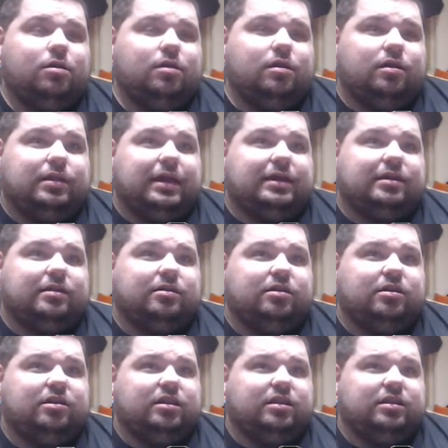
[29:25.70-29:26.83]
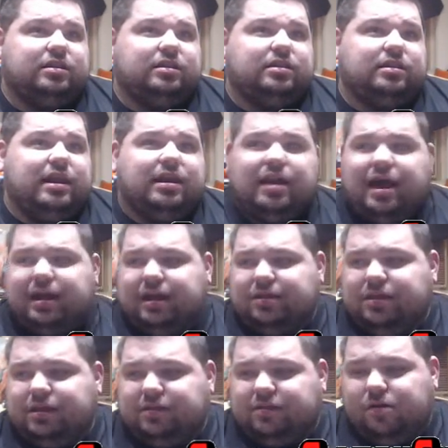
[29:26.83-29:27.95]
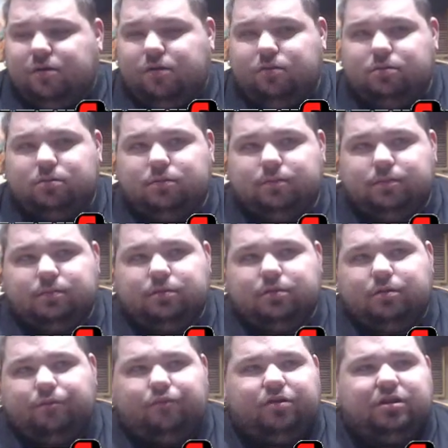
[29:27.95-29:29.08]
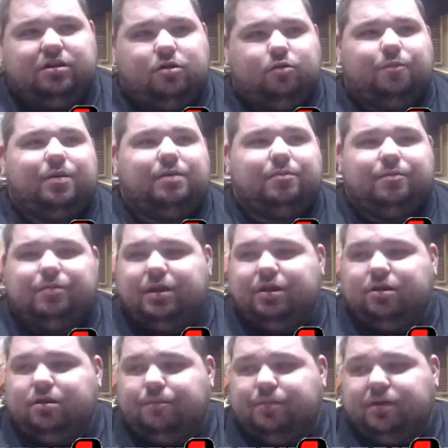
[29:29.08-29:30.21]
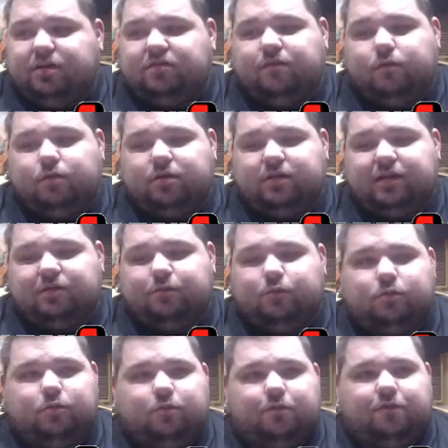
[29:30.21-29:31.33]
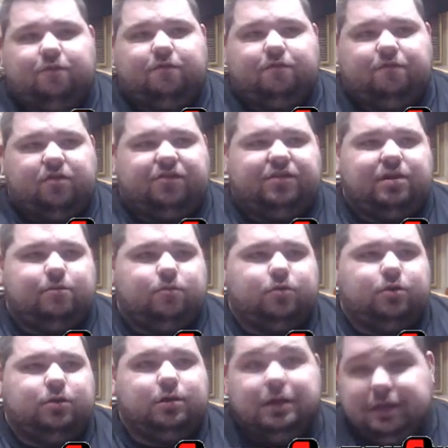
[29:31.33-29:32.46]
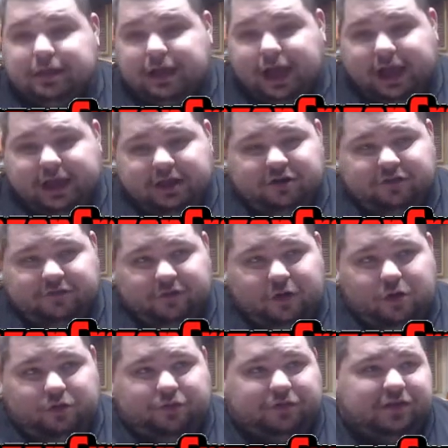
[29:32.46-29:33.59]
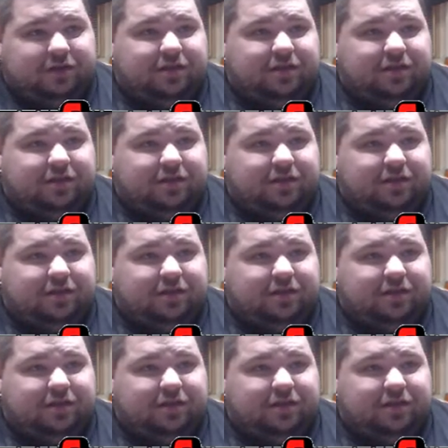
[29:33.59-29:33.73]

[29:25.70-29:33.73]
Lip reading: Galactica Deadlock, I think it's called. Pretty dope. I've been playing it on PS4, because that's the version I won. I entered for all three